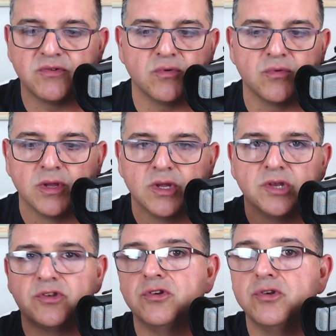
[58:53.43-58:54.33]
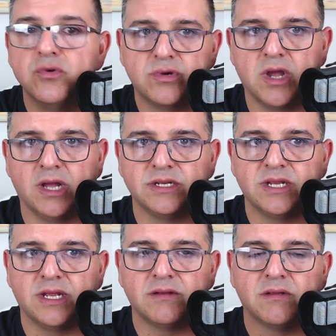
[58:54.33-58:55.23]
to to new
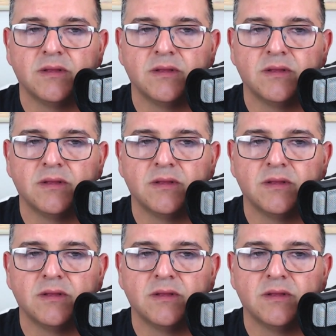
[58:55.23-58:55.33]
content.